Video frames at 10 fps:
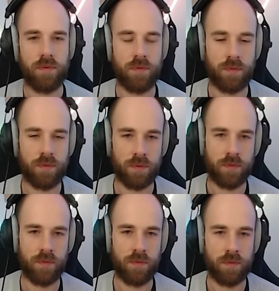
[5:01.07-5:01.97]

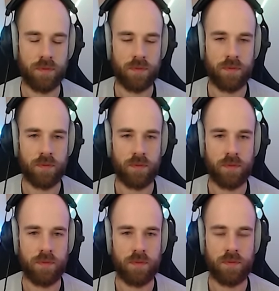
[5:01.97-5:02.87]

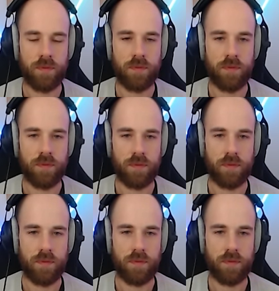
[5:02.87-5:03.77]

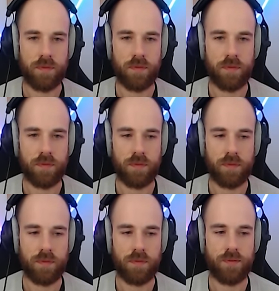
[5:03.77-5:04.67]

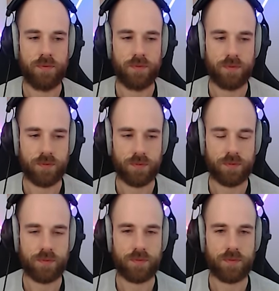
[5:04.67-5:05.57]

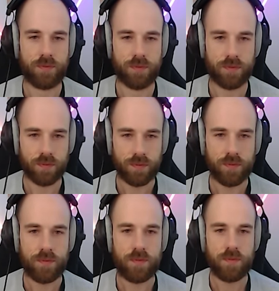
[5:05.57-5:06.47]

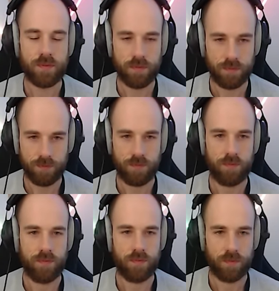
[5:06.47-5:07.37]

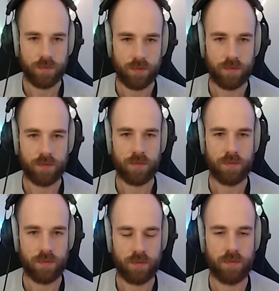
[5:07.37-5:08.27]

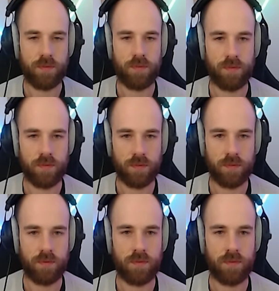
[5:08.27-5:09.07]
[no speech]